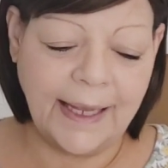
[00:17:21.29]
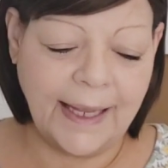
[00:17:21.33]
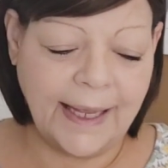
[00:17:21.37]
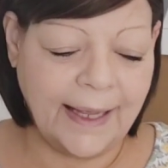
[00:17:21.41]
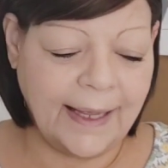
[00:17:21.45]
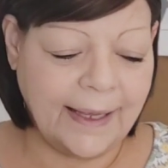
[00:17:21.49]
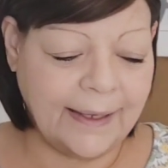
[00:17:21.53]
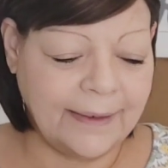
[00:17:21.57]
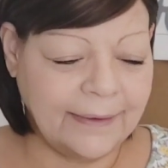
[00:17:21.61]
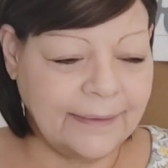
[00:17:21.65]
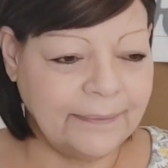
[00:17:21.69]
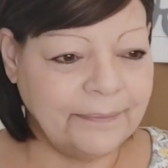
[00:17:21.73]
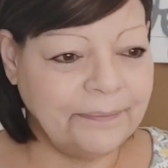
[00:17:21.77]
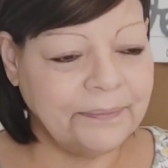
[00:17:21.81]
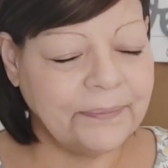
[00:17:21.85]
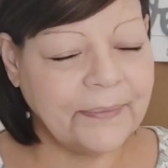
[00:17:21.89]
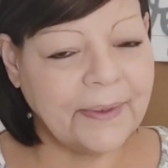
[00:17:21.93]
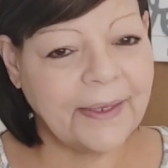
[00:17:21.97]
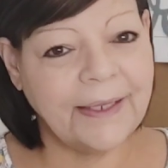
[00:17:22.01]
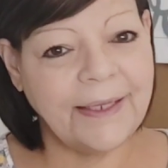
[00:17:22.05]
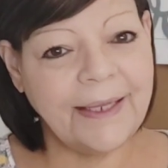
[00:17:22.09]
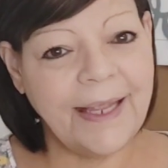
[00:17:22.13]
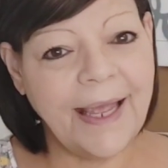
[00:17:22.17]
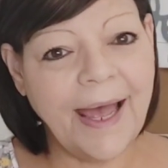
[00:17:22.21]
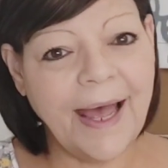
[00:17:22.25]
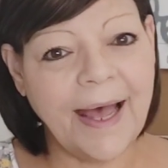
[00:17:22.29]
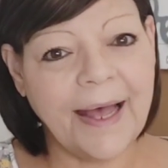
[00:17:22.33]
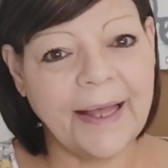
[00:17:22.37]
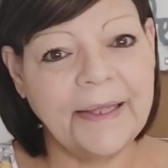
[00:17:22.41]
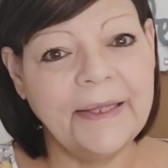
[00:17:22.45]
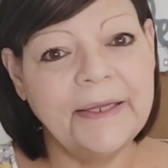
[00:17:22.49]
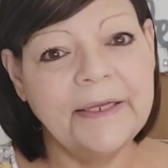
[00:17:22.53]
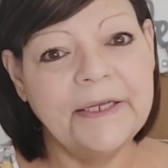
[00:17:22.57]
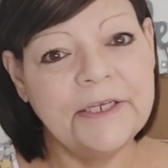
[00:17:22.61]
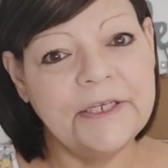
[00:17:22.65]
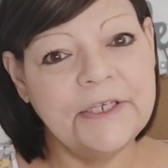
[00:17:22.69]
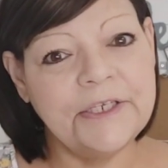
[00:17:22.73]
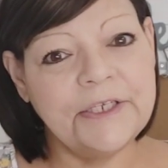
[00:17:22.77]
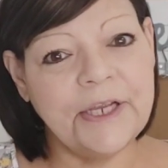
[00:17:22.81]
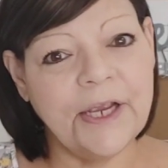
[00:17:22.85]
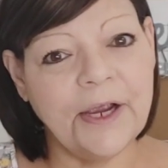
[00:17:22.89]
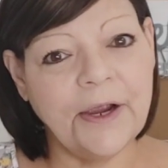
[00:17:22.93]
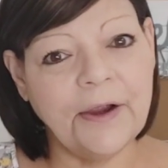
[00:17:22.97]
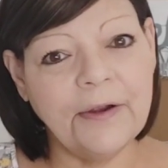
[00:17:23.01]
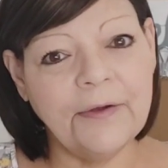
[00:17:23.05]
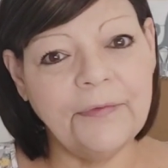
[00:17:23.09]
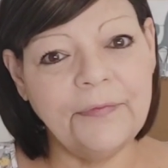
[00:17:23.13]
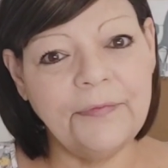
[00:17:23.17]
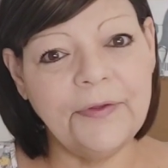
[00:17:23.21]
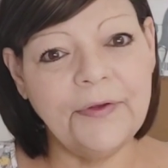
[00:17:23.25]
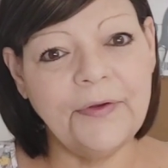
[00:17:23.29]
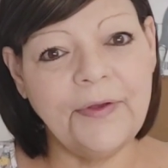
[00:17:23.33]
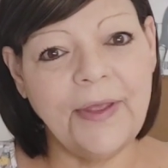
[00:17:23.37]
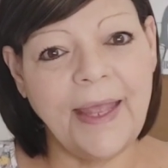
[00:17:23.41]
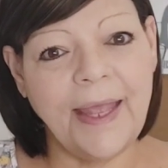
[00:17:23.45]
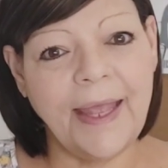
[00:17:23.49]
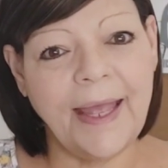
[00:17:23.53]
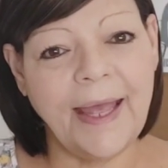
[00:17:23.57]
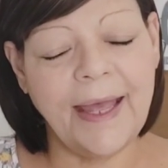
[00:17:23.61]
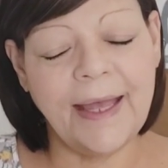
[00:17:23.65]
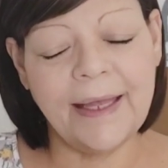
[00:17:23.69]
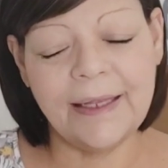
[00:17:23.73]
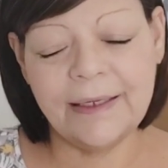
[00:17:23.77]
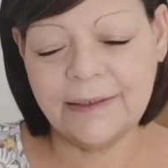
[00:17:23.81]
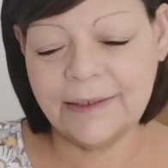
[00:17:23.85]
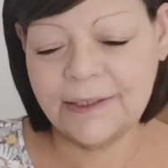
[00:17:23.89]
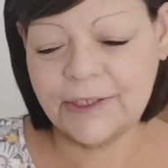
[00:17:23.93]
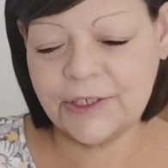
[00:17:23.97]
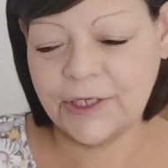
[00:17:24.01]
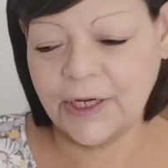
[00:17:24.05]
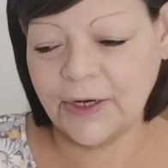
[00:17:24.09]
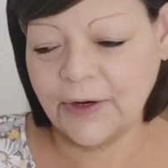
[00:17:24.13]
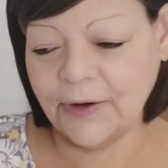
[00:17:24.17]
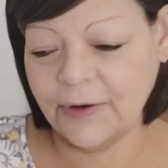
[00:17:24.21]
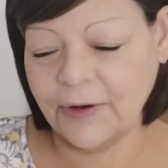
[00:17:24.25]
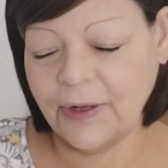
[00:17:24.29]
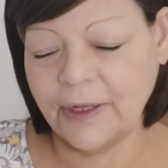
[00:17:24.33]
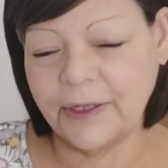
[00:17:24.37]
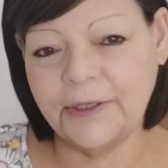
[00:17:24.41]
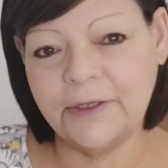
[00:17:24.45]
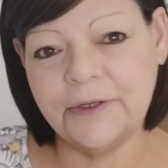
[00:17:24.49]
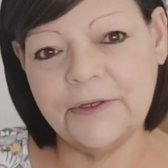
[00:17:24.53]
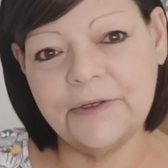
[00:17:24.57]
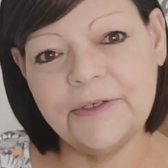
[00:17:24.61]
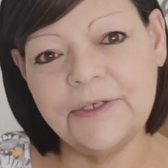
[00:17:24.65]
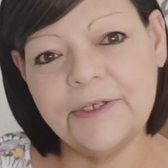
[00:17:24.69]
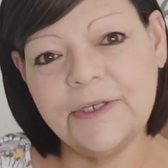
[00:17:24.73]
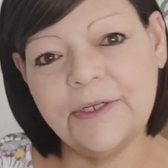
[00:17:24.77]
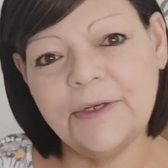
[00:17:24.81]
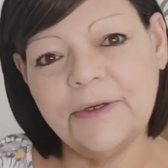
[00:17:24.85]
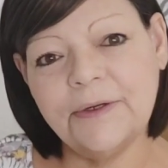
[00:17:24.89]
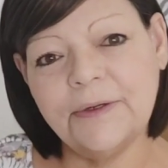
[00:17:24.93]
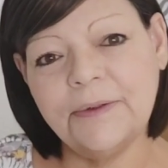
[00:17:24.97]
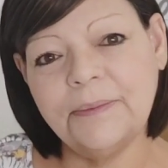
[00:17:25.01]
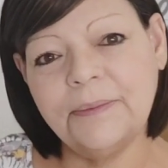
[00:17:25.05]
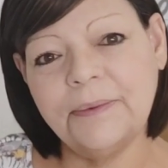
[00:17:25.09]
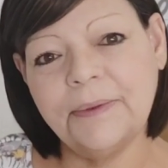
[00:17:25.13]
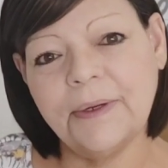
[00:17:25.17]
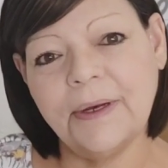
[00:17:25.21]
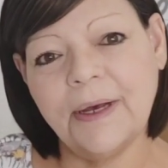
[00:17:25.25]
And yeah, share if you can. Share it on YouTube.